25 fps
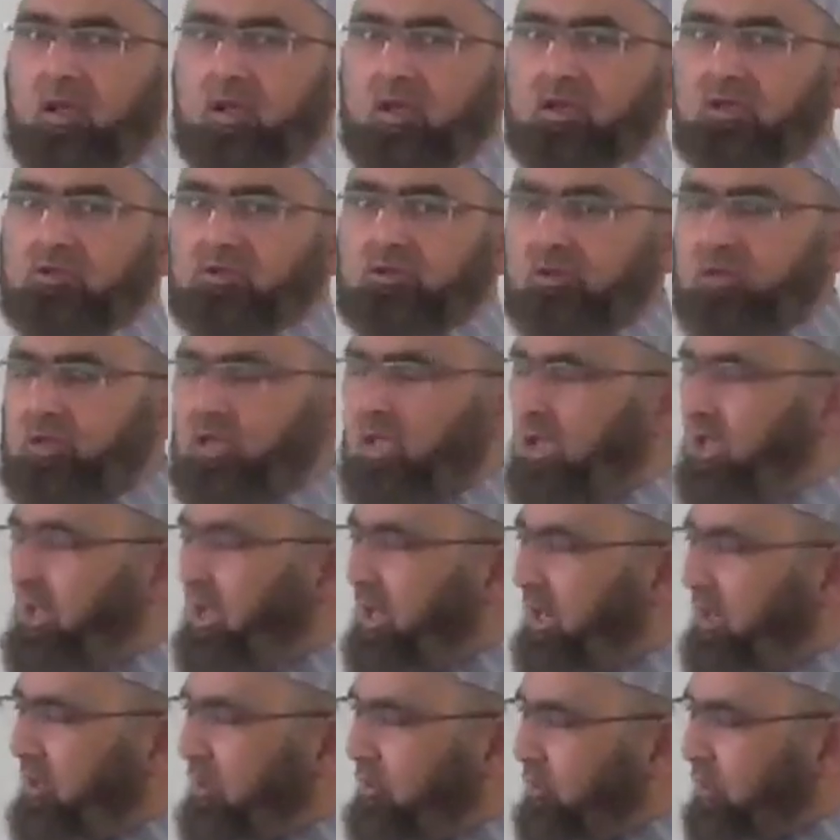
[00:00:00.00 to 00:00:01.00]
So they
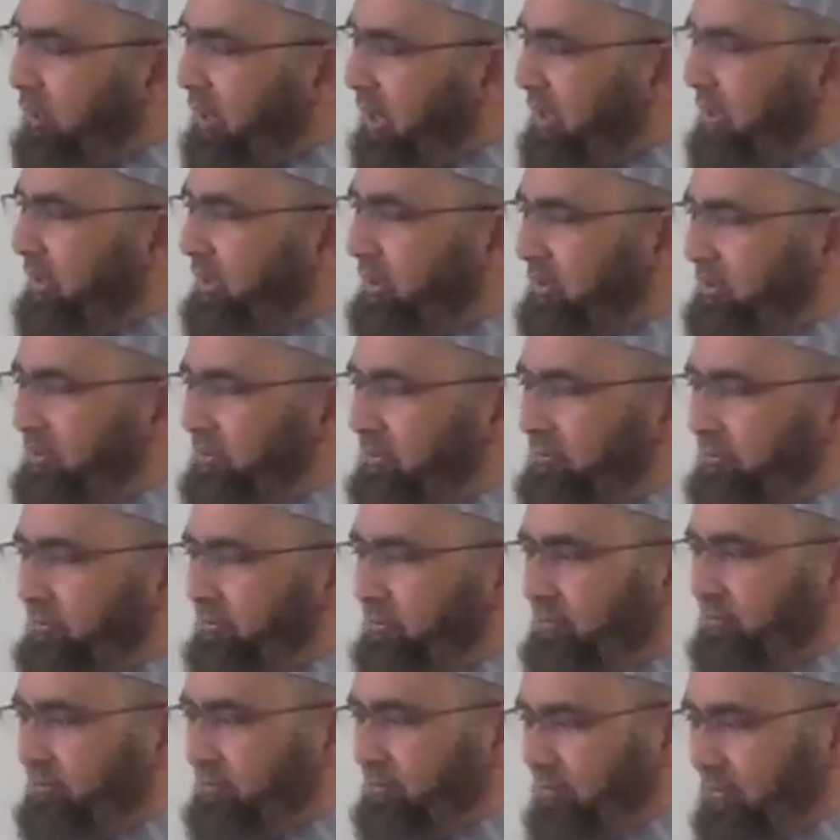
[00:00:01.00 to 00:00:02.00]
ate together,
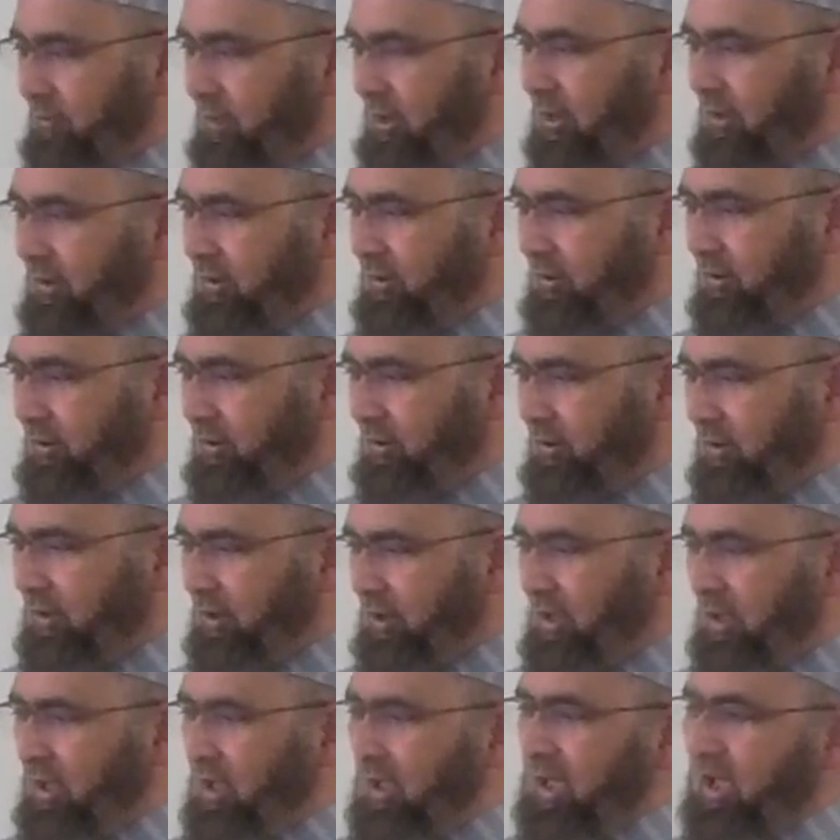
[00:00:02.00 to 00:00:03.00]
right?
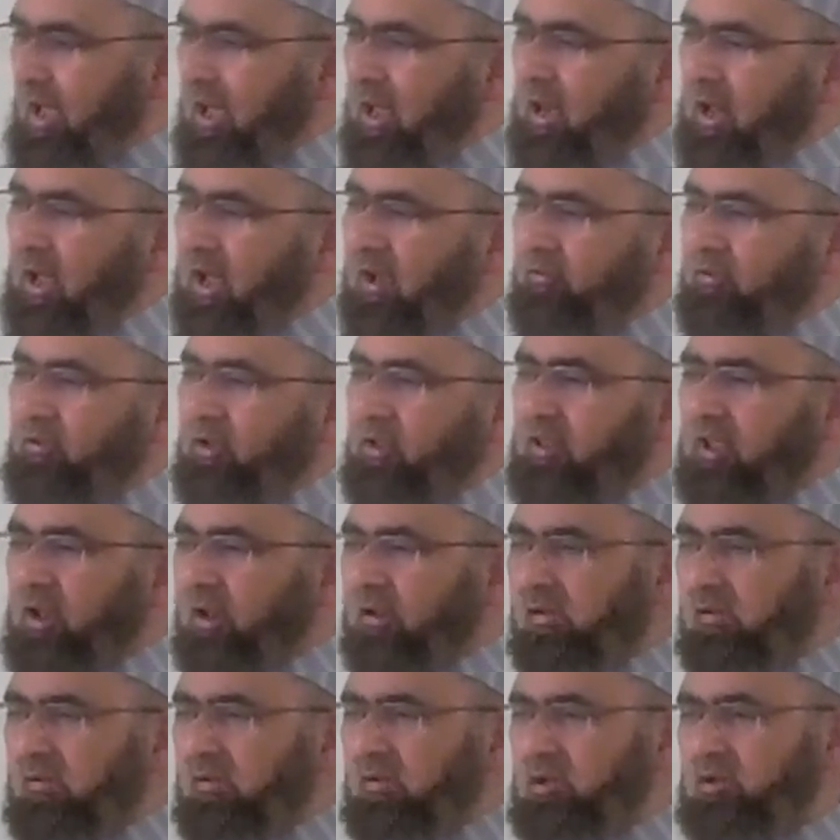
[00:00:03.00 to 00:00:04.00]
And after
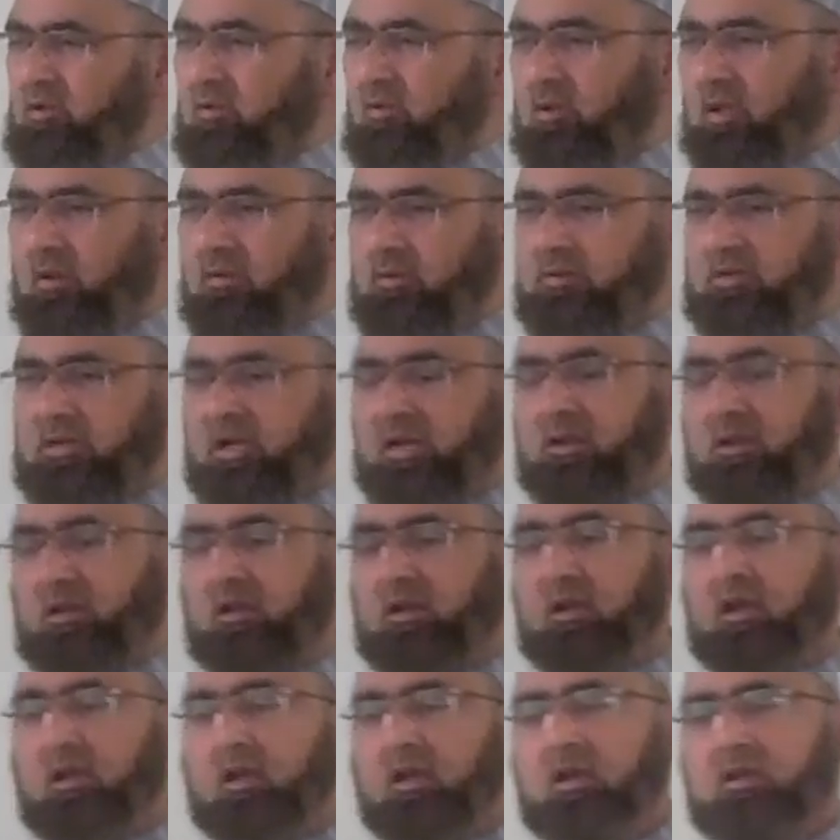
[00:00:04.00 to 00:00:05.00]
that, Rasulullah
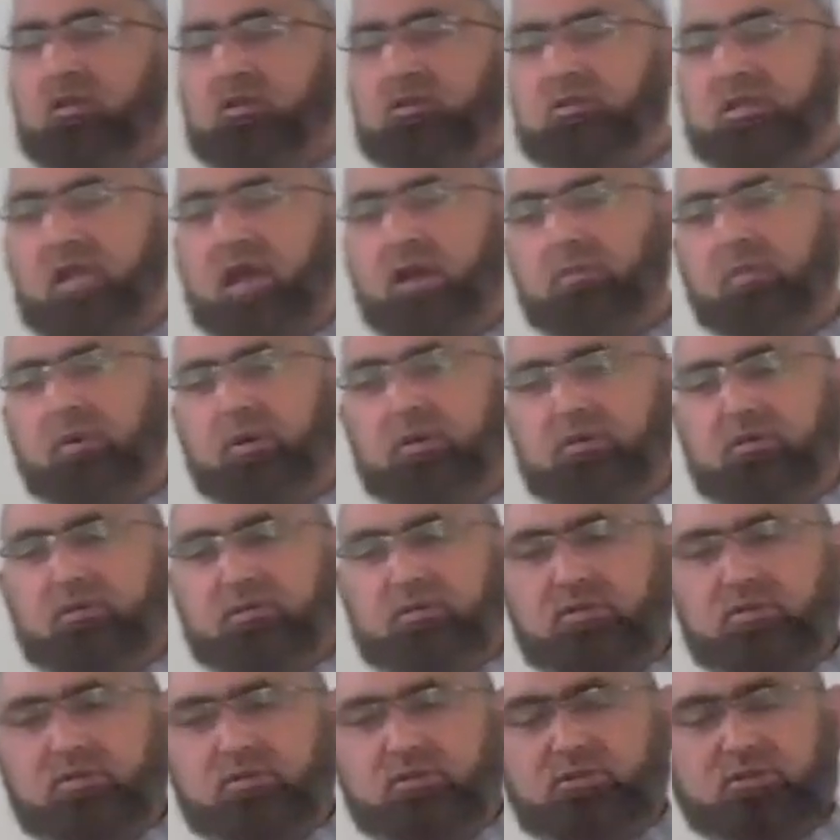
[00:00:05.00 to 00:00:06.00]
said,
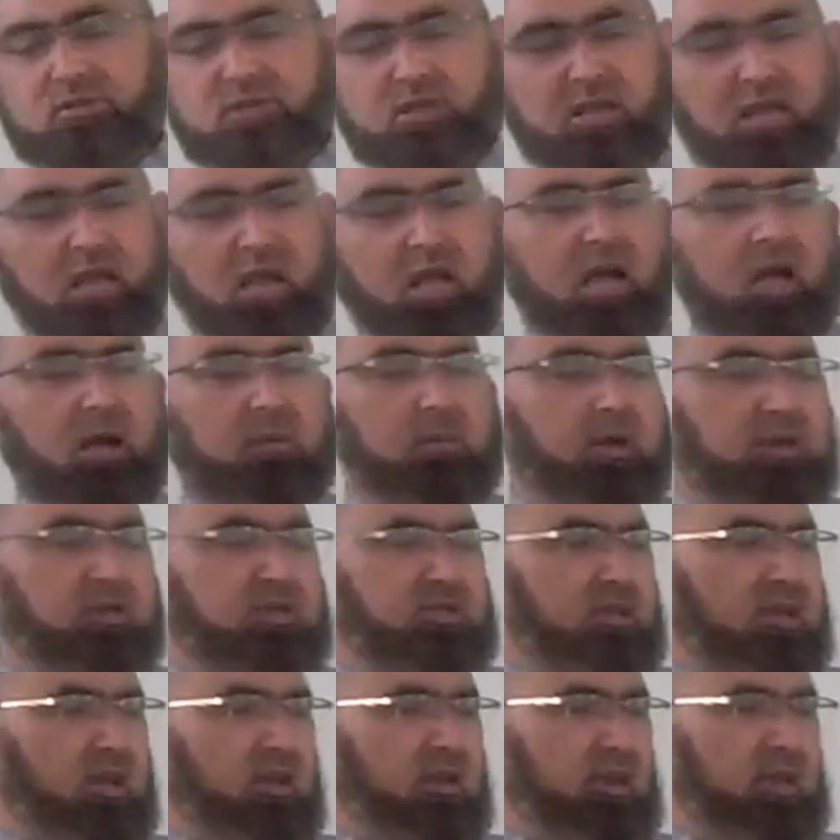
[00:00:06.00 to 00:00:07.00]
Jabir, see how
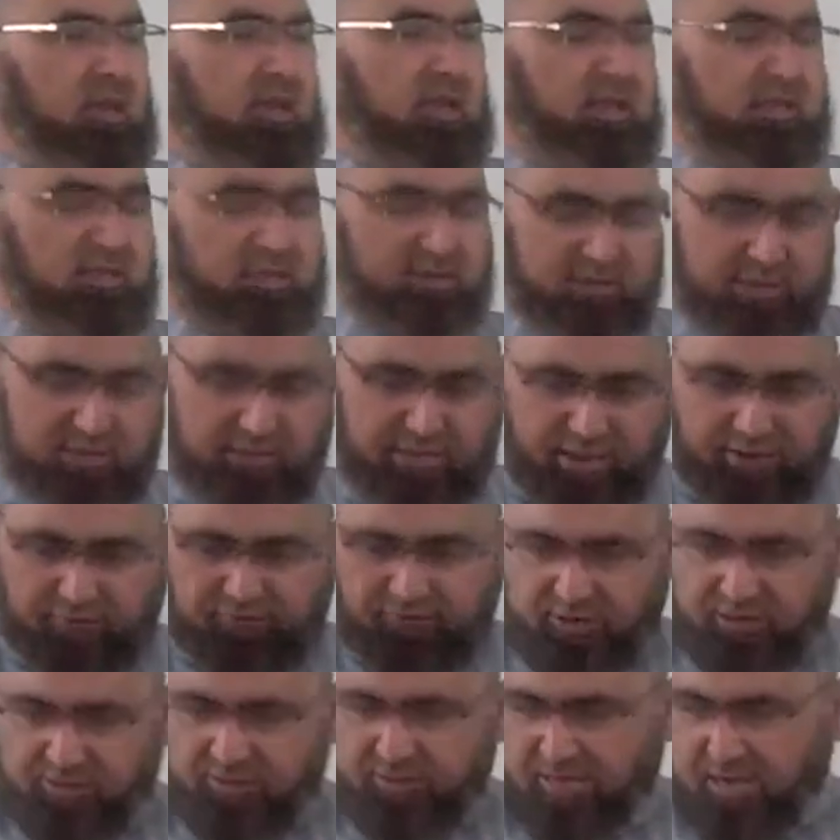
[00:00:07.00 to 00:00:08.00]
much curry is
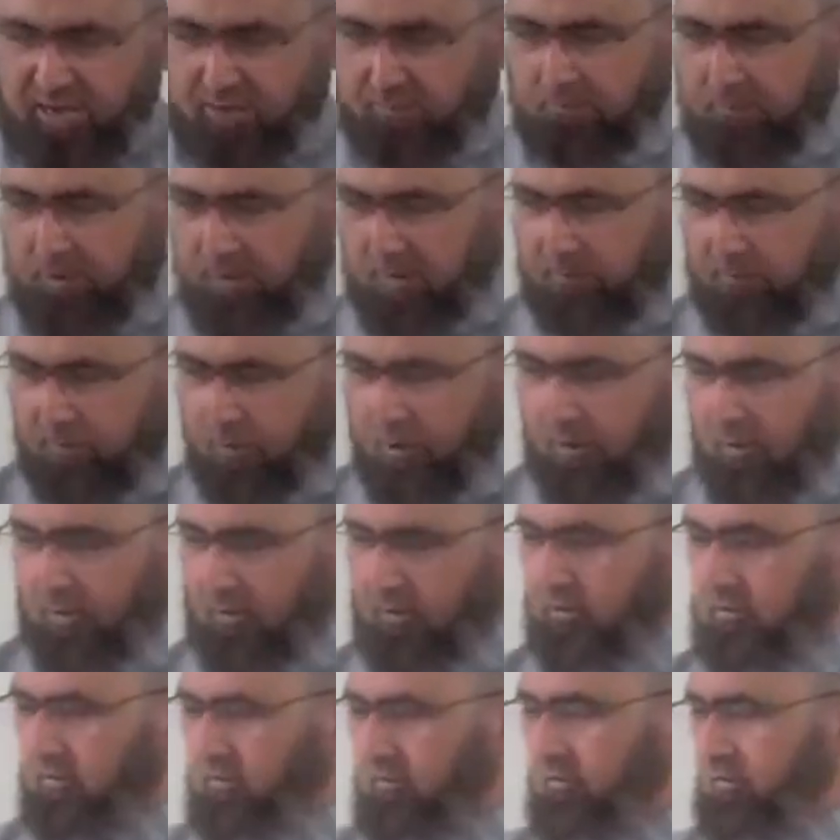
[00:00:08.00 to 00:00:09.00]
left in that big
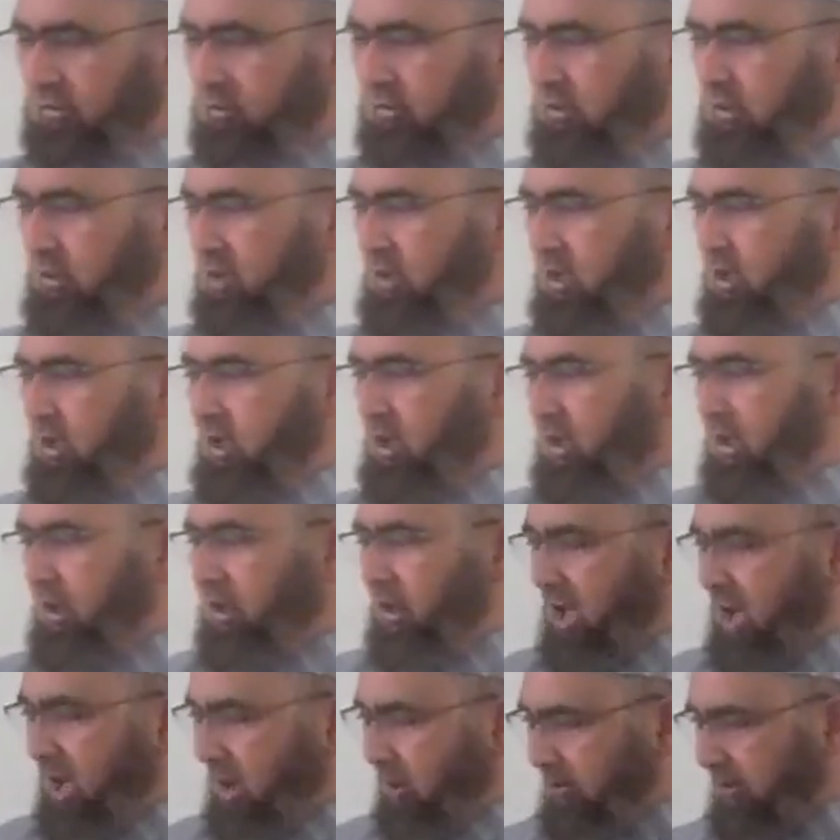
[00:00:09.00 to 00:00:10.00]
pot and
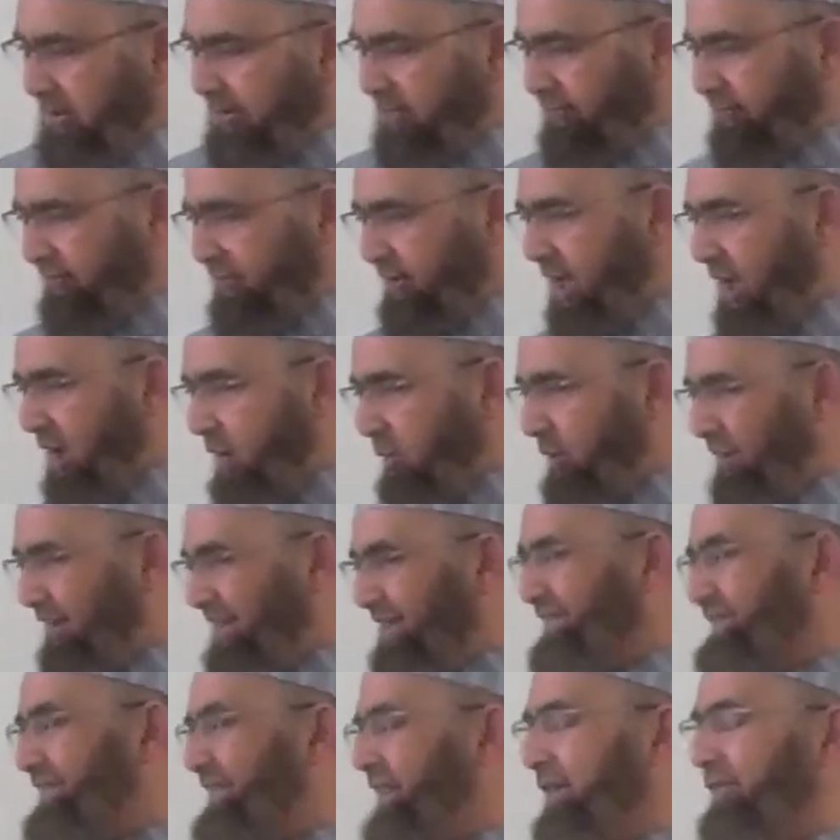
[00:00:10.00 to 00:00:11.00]
how much flour
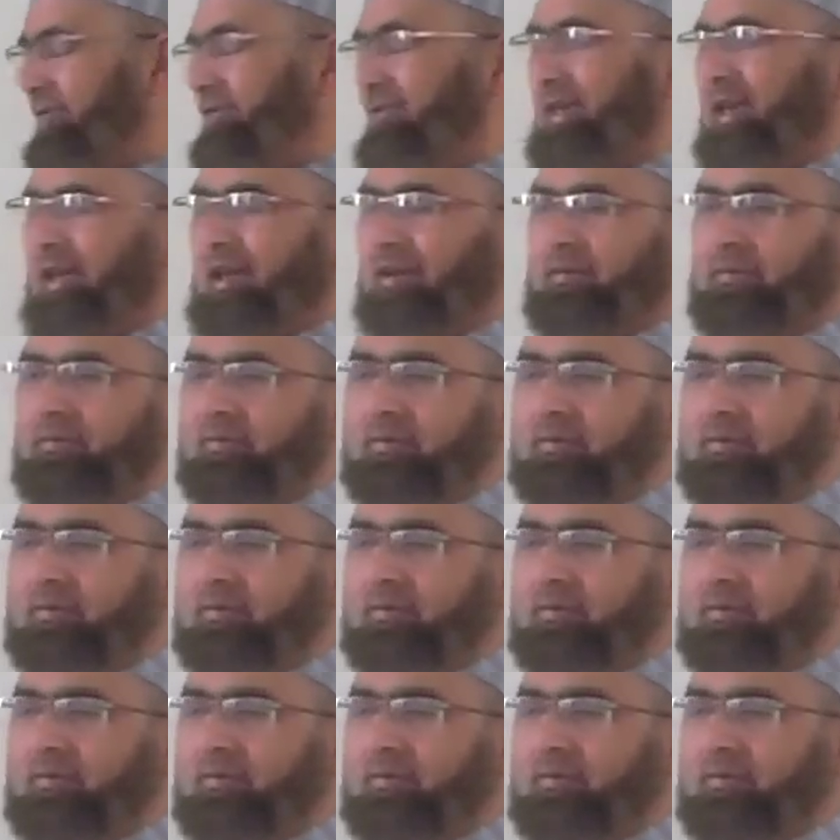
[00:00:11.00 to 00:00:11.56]
is left there.